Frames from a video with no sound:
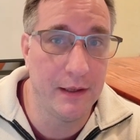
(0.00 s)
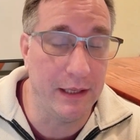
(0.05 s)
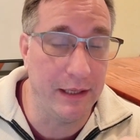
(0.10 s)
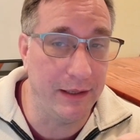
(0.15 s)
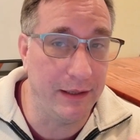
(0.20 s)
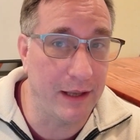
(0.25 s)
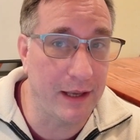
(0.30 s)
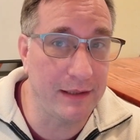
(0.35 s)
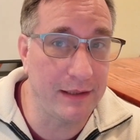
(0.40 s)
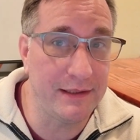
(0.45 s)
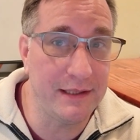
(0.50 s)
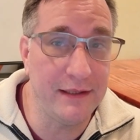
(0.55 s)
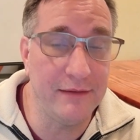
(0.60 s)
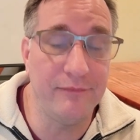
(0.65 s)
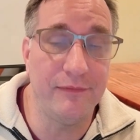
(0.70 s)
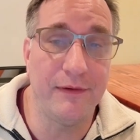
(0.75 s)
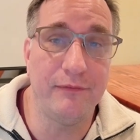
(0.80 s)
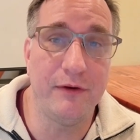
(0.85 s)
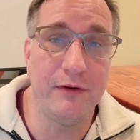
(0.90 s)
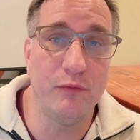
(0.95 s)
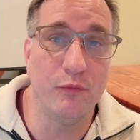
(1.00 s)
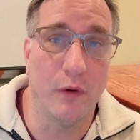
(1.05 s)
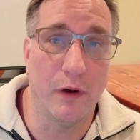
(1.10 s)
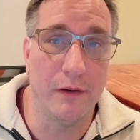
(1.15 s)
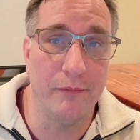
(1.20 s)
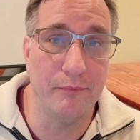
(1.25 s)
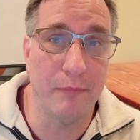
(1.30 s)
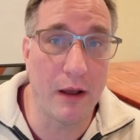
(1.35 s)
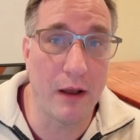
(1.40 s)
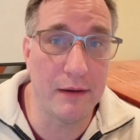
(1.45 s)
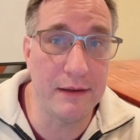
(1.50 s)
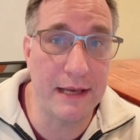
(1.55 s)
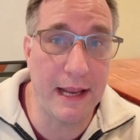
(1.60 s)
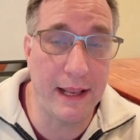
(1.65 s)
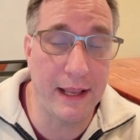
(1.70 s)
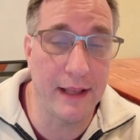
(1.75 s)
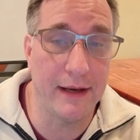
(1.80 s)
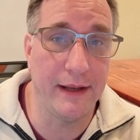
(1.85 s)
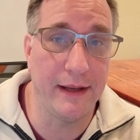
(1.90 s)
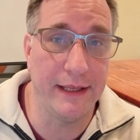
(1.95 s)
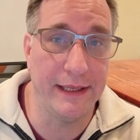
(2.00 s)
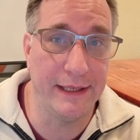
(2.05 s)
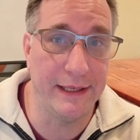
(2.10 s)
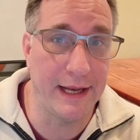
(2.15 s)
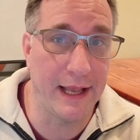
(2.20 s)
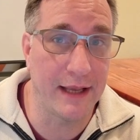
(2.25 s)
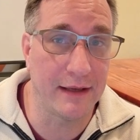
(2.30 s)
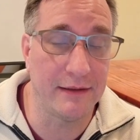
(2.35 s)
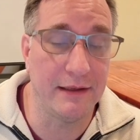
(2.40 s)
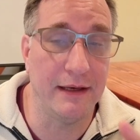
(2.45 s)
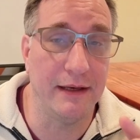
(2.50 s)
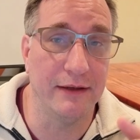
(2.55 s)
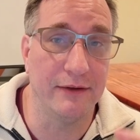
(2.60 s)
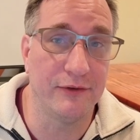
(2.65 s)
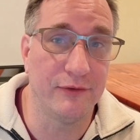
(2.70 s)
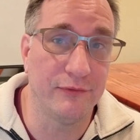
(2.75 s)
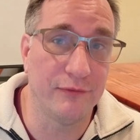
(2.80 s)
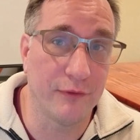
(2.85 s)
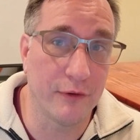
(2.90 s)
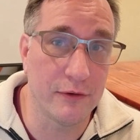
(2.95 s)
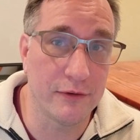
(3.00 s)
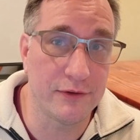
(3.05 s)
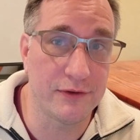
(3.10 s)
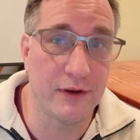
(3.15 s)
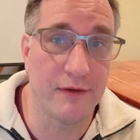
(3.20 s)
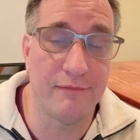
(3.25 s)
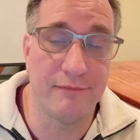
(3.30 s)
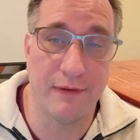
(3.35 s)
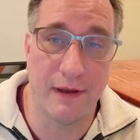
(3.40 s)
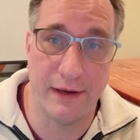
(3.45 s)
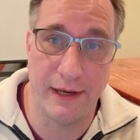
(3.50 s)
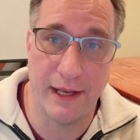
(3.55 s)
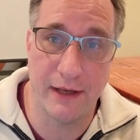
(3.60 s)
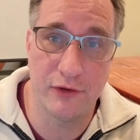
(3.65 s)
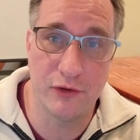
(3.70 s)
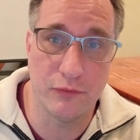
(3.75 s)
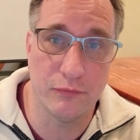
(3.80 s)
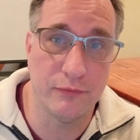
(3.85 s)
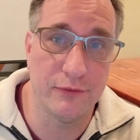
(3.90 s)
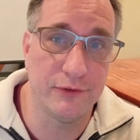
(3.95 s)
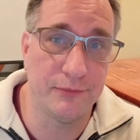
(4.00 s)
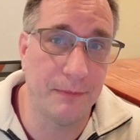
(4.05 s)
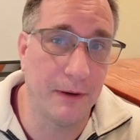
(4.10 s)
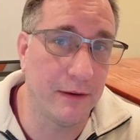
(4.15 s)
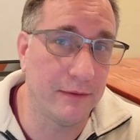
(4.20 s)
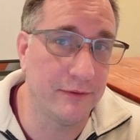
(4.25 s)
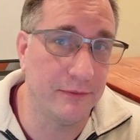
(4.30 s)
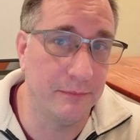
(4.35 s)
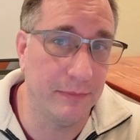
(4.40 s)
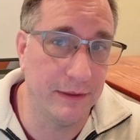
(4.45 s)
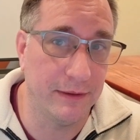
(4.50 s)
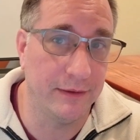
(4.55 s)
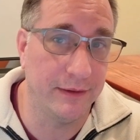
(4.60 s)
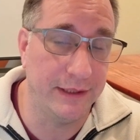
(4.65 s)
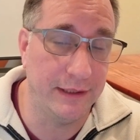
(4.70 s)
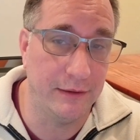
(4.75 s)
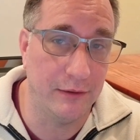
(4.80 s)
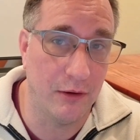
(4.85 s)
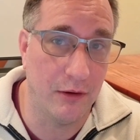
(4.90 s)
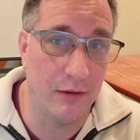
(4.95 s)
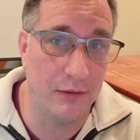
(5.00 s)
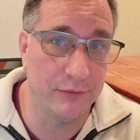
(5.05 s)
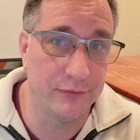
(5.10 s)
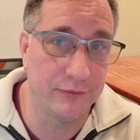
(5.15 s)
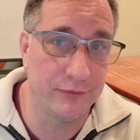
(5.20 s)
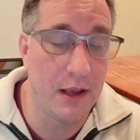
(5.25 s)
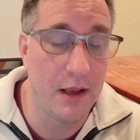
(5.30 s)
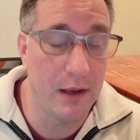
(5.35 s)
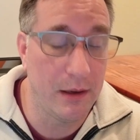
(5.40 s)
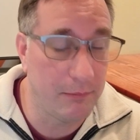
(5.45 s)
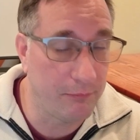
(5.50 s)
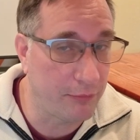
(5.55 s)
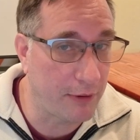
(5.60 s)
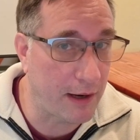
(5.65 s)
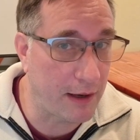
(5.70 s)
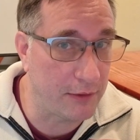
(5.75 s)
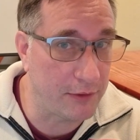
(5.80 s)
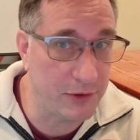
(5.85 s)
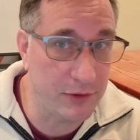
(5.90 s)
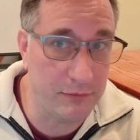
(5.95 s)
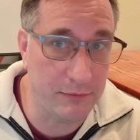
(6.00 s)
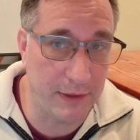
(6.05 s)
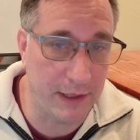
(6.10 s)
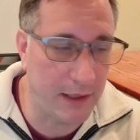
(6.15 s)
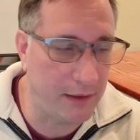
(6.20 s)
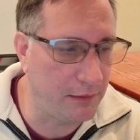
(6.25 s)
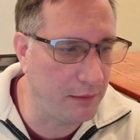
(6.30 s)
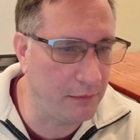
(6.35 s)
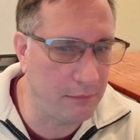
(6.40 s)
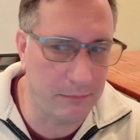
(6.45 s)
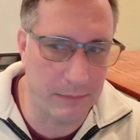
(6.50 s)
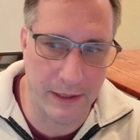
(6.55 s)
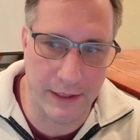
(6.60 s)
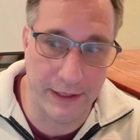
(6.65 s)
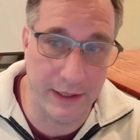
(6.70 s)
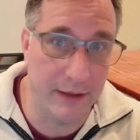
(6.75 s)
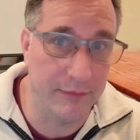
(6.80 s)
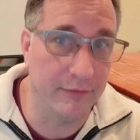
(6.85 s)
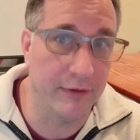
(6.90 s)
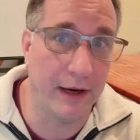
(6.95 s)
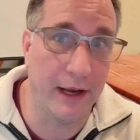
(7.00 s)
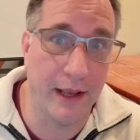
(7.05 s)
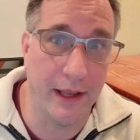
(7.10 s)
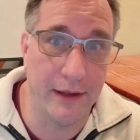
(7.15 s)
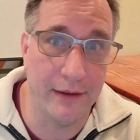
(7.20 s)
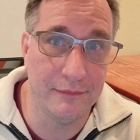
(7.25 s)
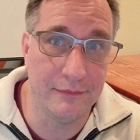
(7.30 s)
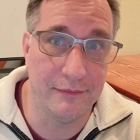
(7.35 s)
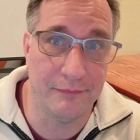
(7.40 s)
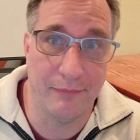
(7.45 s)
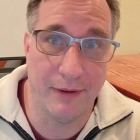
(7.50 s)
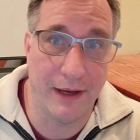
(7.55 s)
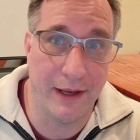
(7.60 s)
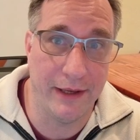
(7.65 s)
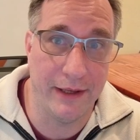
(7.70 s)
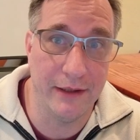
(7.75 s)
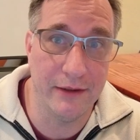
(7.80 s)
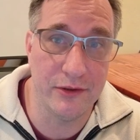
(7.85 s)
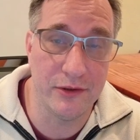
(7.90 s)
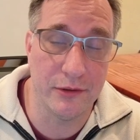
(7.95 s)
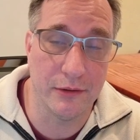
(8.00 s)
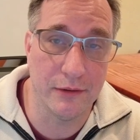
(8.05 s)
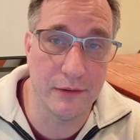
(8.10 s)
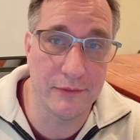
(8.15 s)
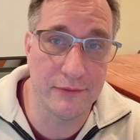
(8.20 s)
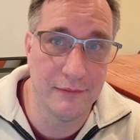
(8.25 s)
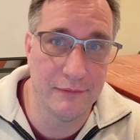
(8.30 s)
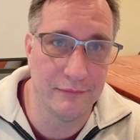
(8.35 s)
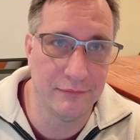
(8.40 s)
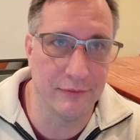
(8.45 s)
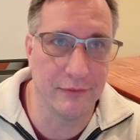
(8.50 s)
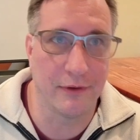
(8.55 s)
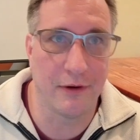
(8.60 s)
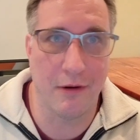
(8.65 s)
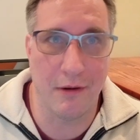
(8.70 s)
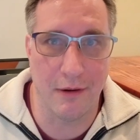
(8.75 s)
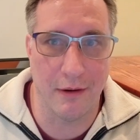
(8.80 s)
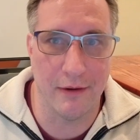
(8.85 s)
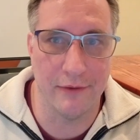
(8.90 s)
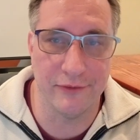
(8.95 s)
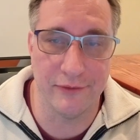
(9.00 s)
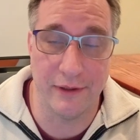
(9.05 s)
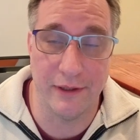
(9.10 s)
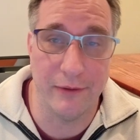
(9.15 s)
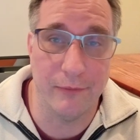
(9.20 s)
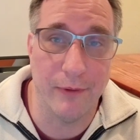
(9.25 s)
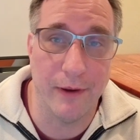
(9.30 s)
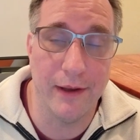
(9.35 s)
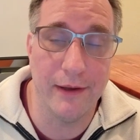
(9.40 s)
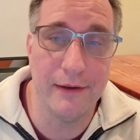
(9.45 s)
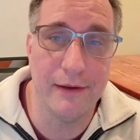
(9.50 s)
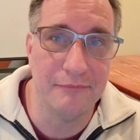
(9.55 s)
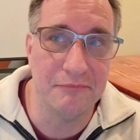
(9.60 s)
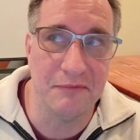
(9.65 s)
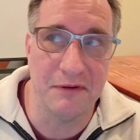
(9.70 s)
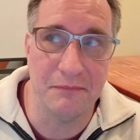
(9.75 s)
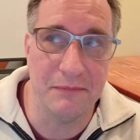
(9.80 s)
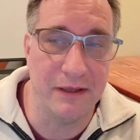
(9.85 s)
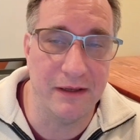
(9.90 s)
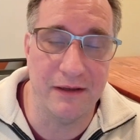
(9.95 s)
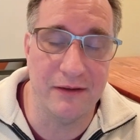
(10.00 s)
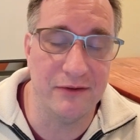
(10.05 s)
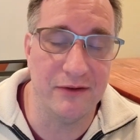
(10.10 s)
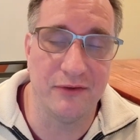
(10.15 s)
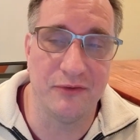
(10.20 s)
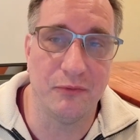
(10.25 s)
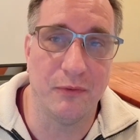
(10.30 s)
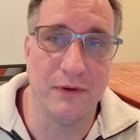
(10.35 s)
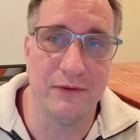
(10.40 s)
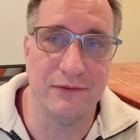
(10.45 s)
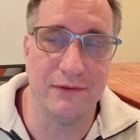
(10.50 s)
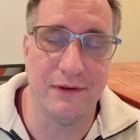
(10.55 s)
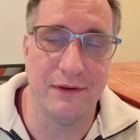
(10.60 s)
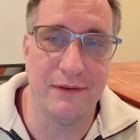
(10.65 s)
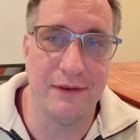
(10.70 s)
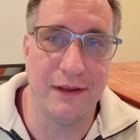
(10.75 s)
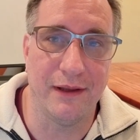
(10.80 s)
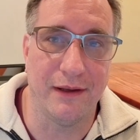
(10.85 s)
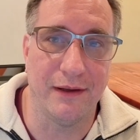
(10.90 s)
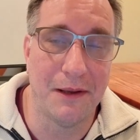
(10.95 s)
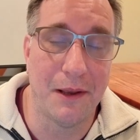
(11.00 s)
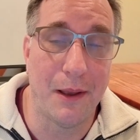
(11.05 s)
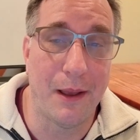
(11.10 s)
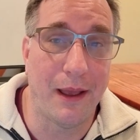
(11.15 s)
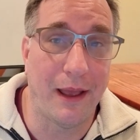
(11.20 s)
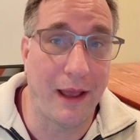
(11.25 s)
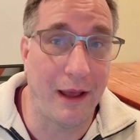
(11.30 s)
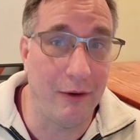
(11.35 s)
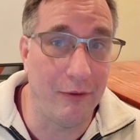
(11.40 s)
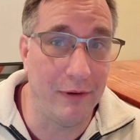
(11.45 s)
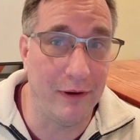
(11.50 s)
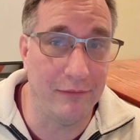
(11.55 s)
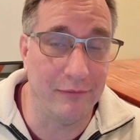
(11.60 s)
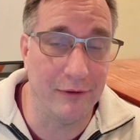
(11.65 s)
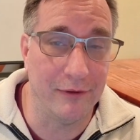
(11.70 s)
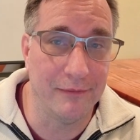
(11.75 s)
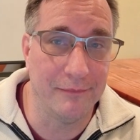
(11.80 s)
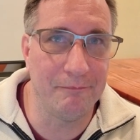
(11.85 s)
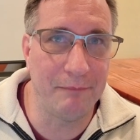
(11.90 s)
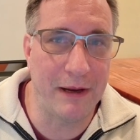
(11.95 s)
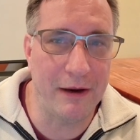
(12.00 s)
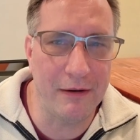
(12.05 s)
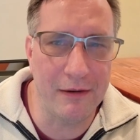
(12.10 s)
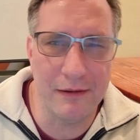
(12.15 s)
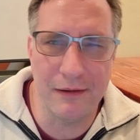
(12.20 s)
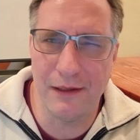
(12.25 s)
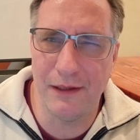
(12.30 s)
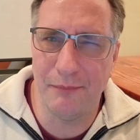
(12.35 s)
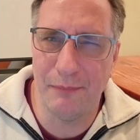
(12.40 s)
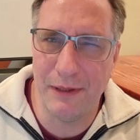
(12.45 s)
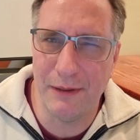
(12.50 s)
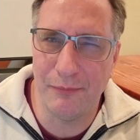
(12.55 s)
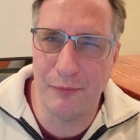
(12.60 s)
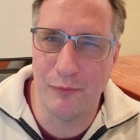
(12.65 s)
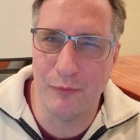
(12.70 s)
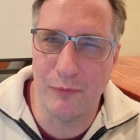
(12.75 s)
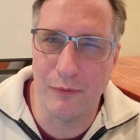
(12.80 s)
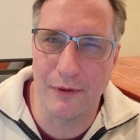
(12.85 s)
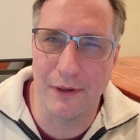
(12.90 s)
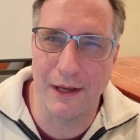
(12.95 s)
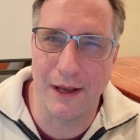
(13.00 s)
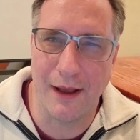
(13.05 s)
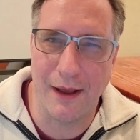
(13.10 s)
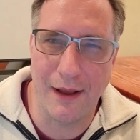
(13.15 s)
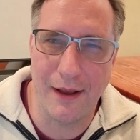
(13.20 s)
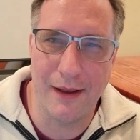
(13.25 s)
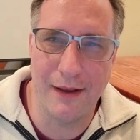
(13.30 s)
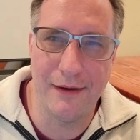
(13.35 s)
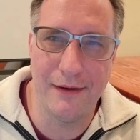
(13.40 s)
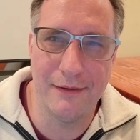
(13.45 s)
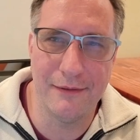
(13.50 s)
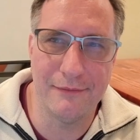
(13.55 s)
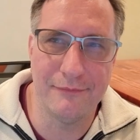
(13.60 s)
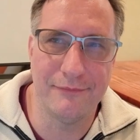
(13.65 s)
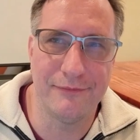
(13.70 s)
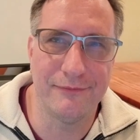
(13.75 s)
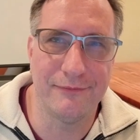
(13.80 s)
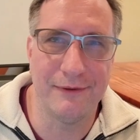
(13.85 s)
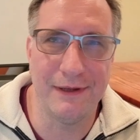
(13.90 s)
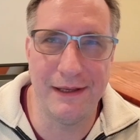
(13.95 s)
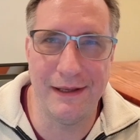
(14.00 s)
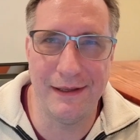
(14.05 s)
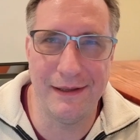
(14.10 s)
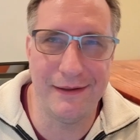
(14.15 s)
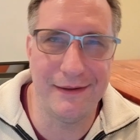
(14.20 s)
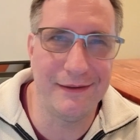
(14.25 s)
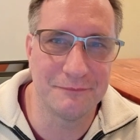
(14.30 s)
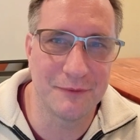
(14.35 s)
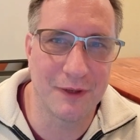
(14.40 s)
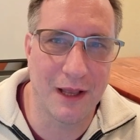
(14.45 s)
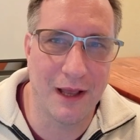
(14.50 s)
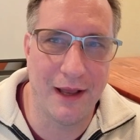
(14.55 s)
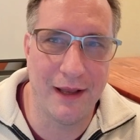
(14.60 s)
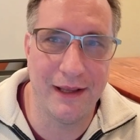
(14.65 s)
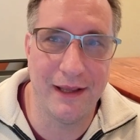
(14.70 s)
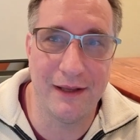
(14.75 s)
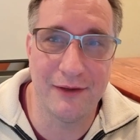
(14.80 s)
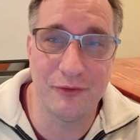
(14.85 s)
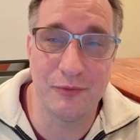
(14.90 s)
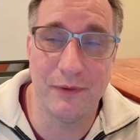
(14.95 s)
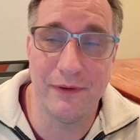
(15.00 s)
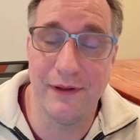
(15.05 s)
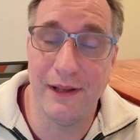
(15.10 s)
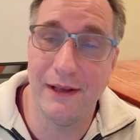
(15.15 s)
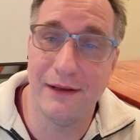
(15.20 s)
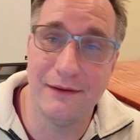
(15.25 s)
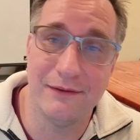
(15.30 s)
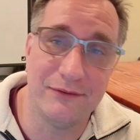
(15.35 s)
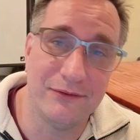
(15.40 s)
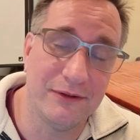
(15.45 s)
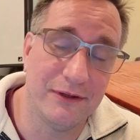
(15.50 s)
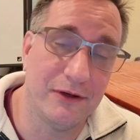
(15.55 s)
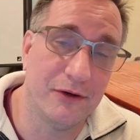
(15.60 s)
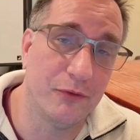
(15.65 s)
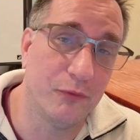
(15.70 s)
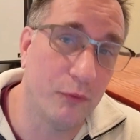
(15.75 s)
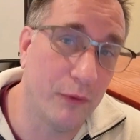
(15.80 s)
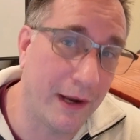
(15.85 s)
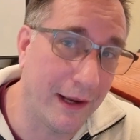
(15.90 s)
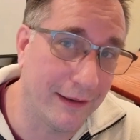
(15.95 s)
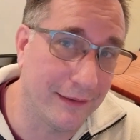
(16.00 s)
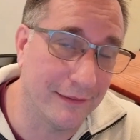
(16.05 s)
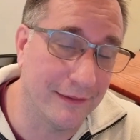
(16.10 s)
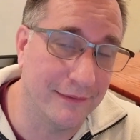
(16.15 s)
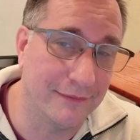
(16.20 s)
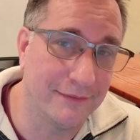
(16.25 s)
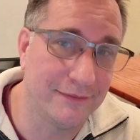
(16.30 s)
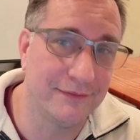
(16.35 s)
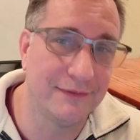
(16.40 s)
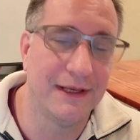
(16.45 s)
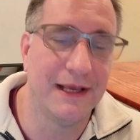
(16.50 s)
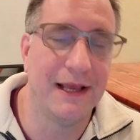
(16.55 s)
In 1951, Montana enacted its first financial responsibility laws. Prior to that, nobody ever had to buy insurance for cars anyway. I mean, it just wasn't a thing. However, apparently people were kind of, well, I guess what they considered reckless.